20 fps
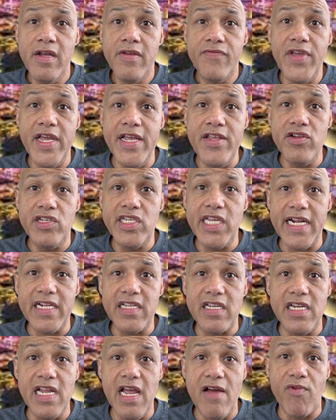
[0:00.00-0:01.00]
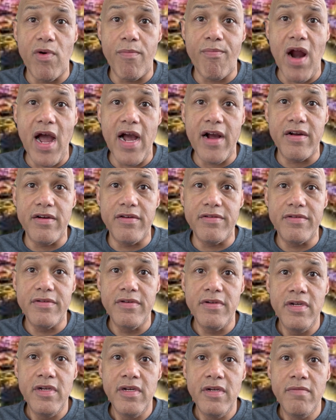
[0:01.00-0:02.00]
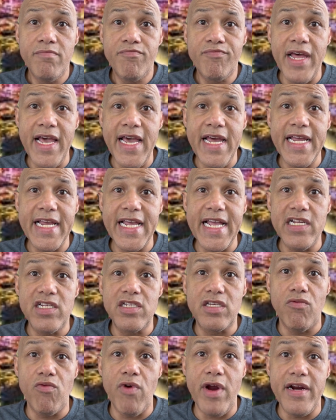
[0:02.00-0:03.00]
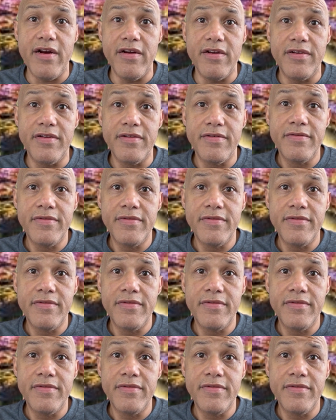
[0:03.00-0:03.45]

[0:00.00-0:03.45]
Then you take the Denver Broncos. Playing against the Raiders,